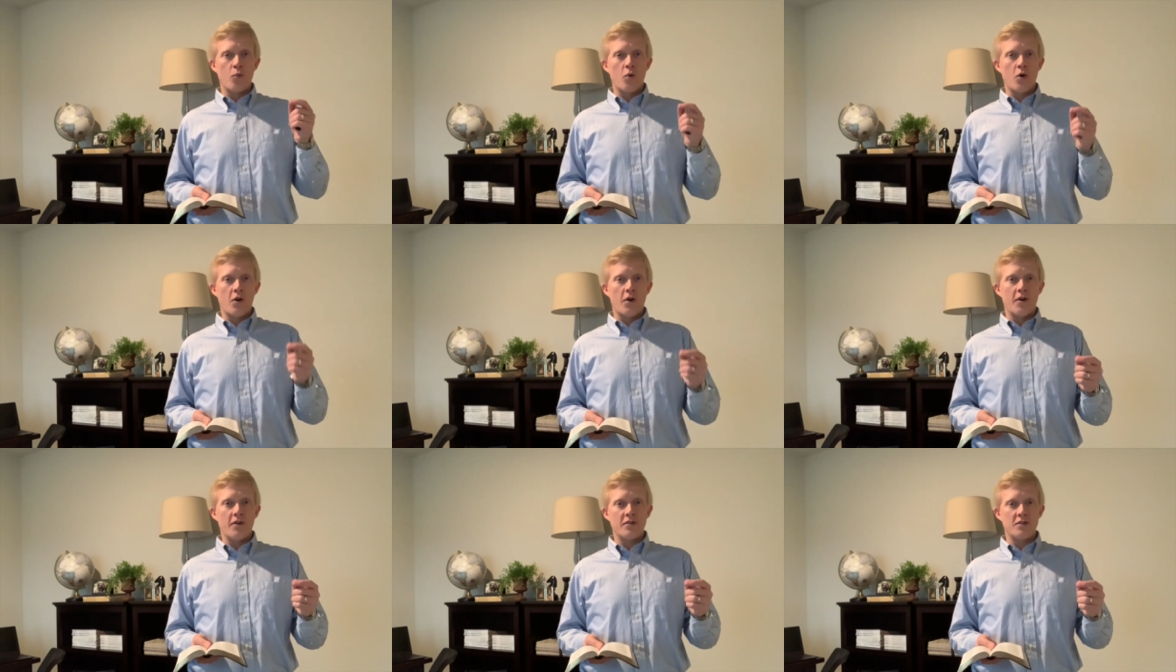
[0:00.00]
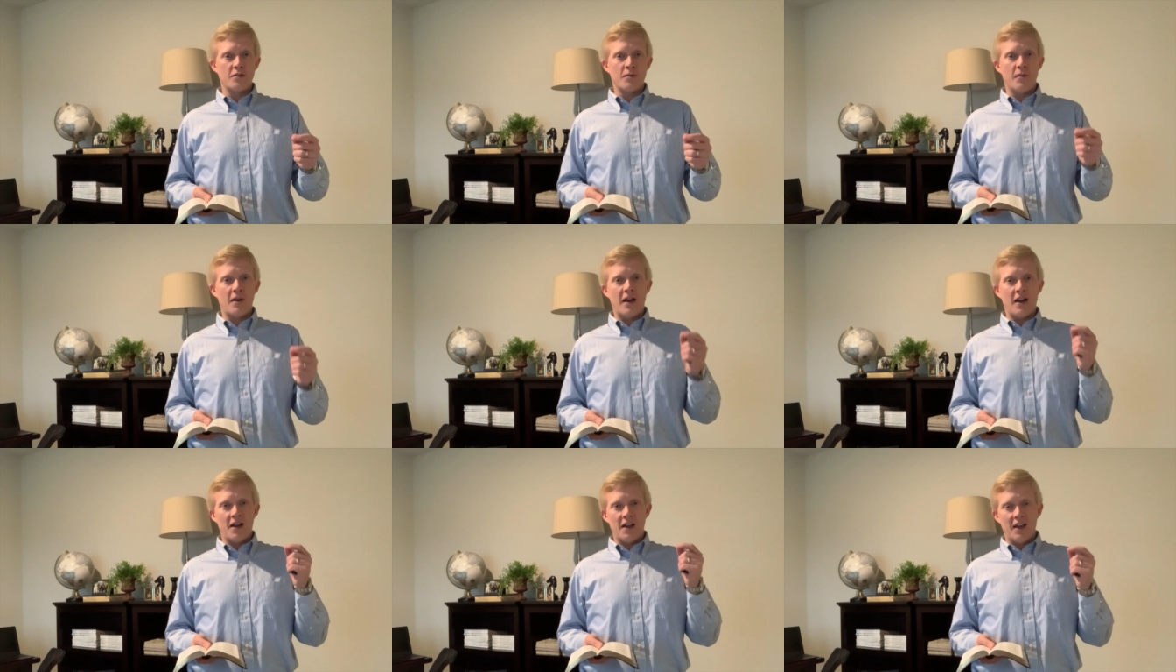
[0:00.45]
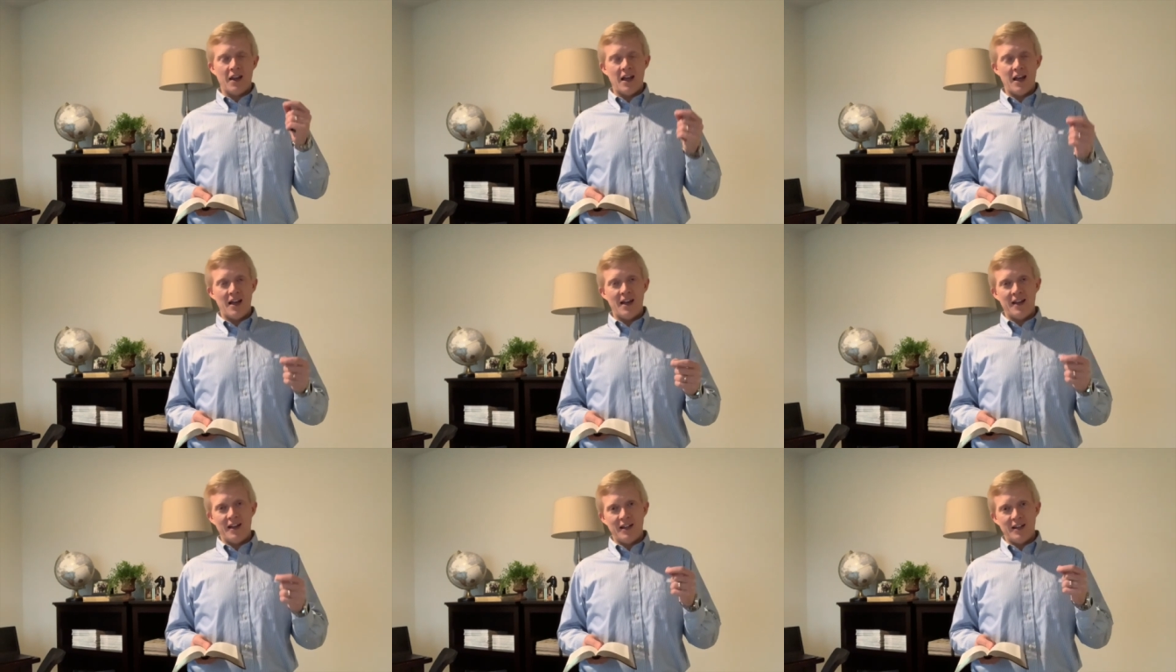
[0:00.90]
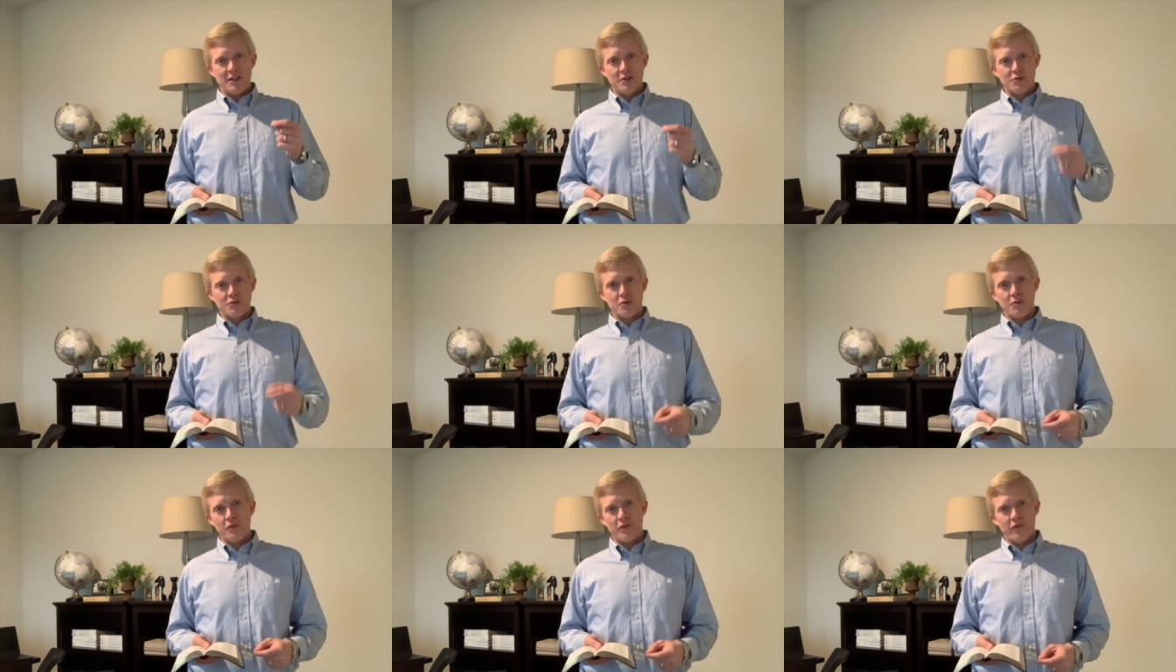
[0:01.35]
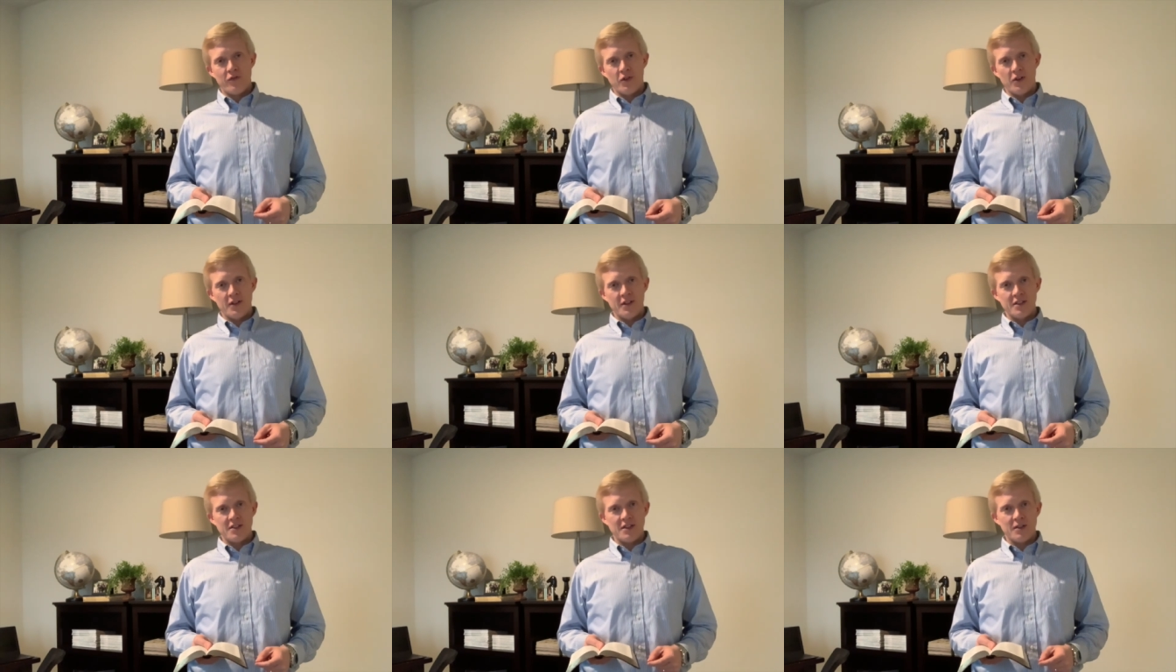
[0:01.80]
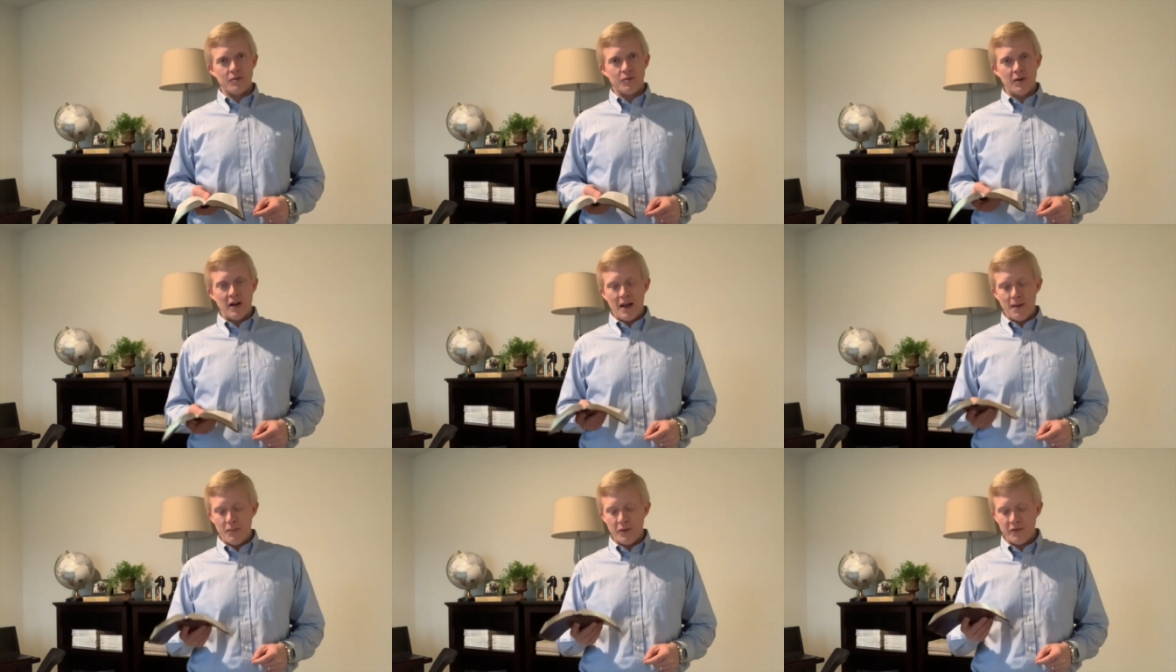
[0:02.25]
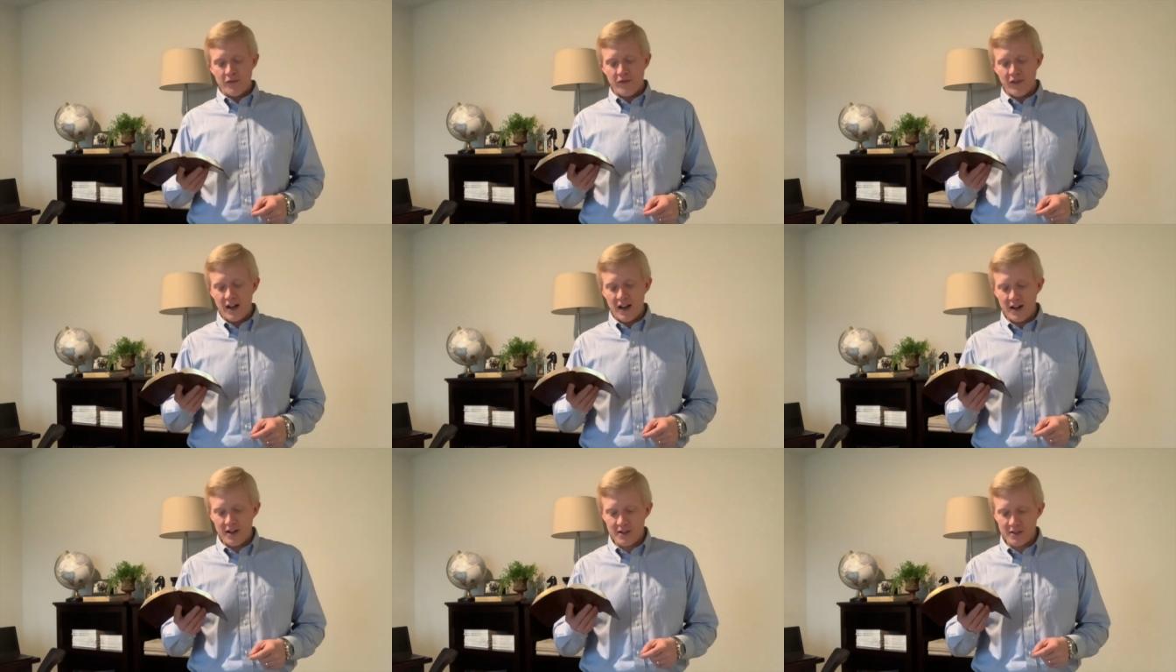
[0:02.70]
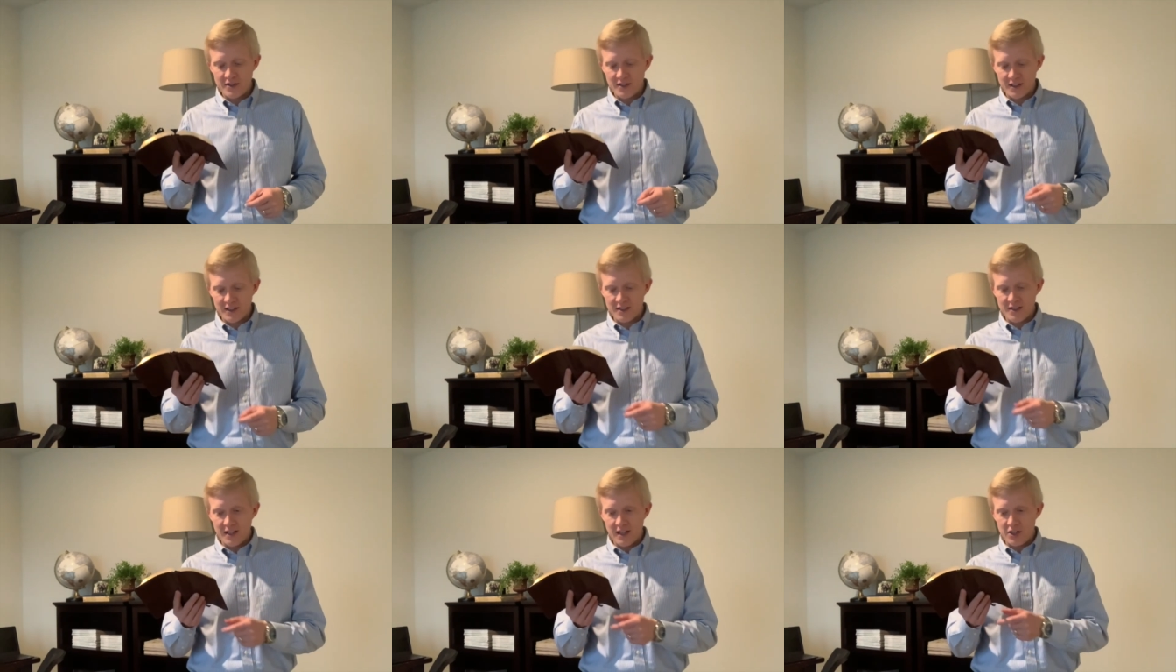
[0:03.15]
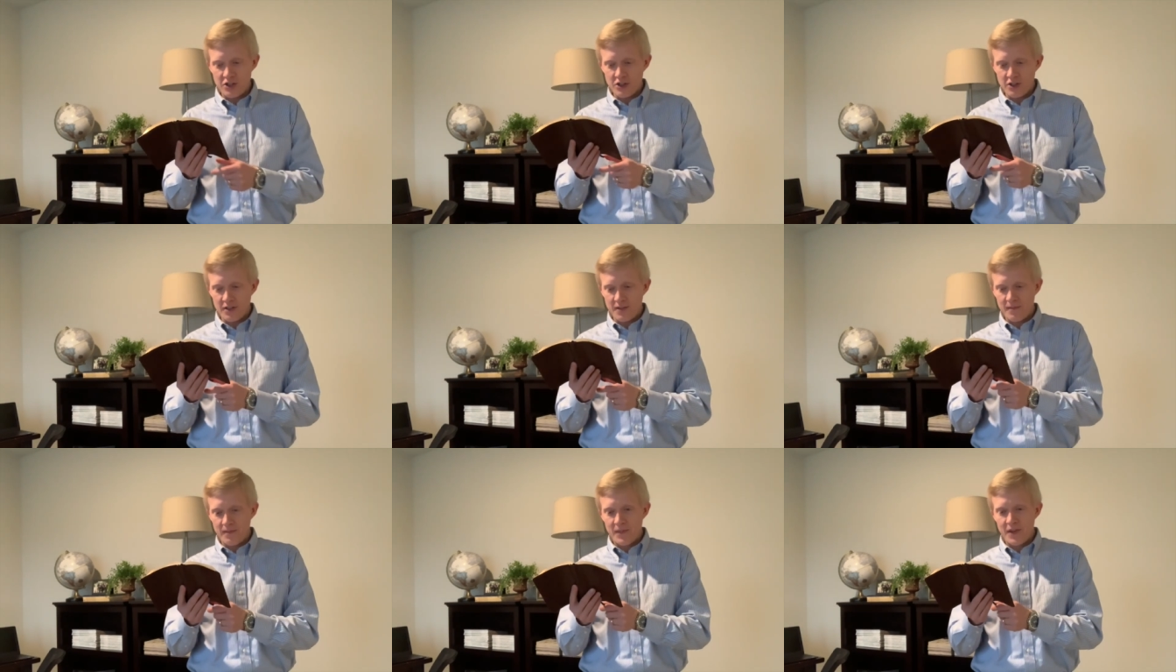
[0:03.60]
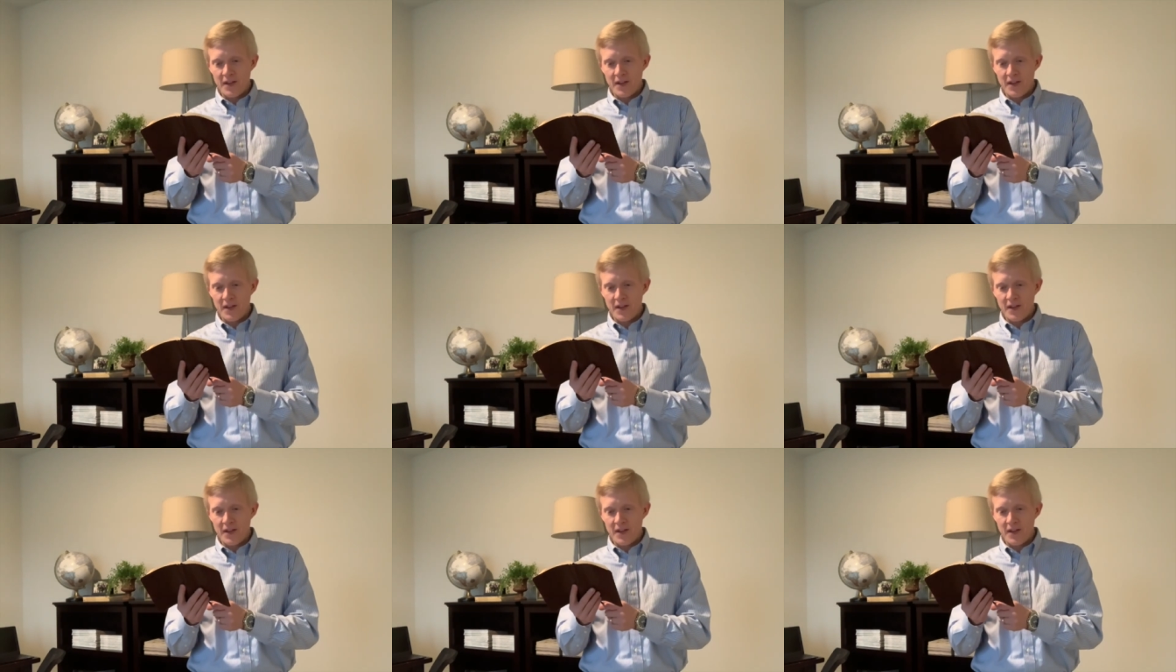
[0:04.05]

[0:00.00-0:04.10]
words about lying and truthfulness in rapid-fire succession.